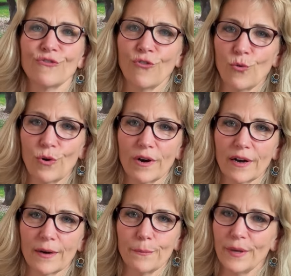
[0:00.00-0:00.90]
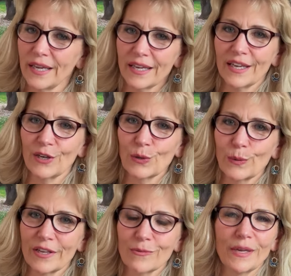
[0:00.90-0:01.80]
for being here
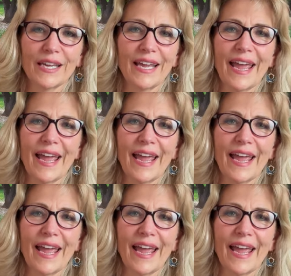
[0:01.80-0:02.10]
with me